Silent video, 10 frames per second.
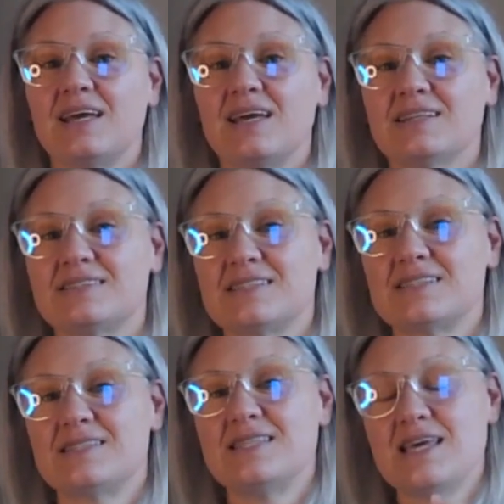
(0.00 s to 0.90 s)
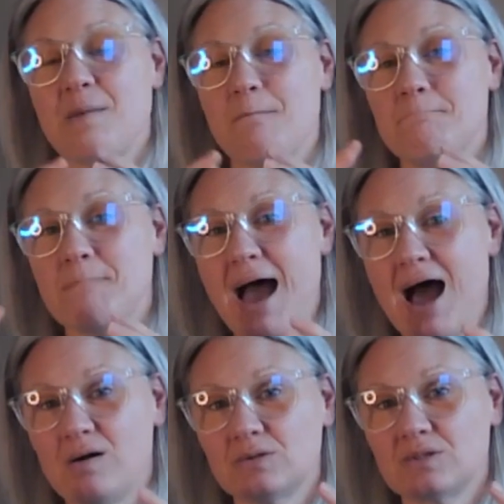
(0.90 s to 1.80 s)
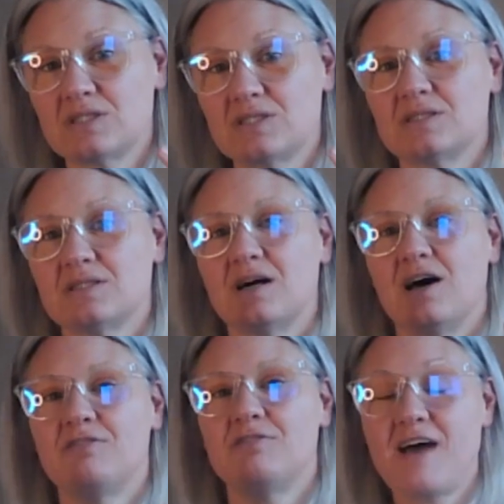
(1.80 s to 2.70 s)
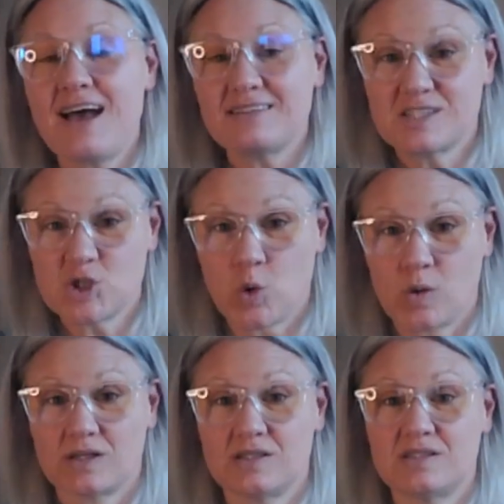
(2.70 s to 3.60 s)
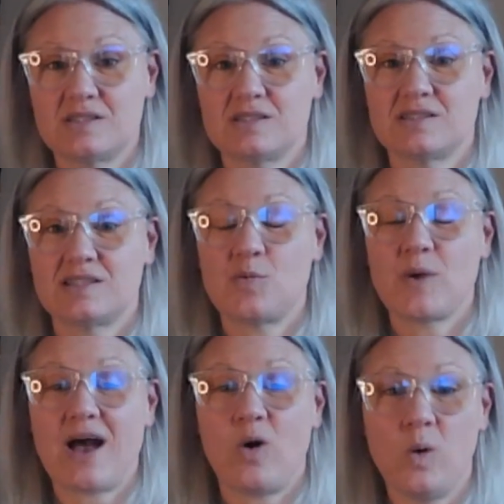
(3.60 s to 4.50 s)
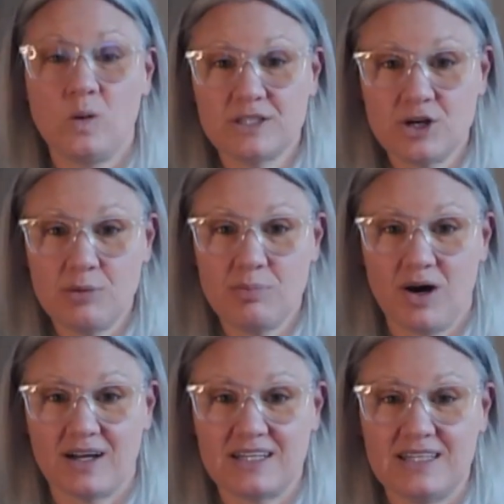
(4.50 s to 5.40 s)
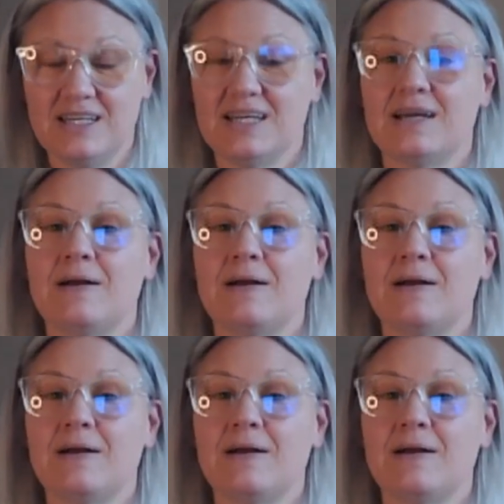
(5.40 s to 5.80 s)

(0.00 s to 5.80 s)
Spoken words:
It's the amount of fat stores that we hold in our body